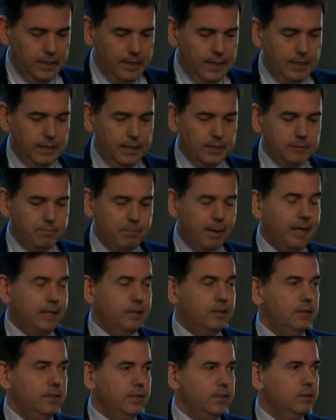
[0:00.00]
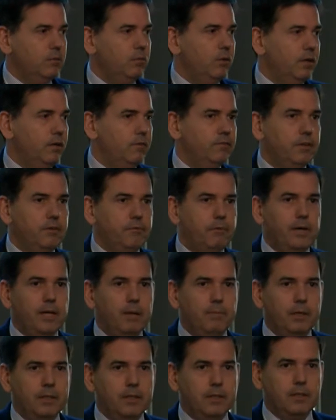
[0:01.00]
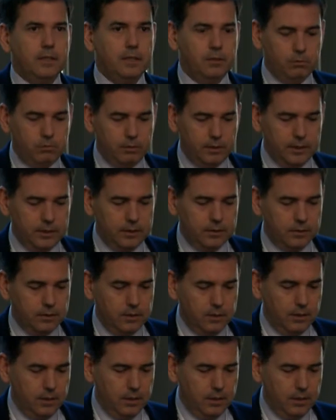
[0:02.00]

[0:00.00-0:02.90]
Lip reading: and Spain is one of the relevant countries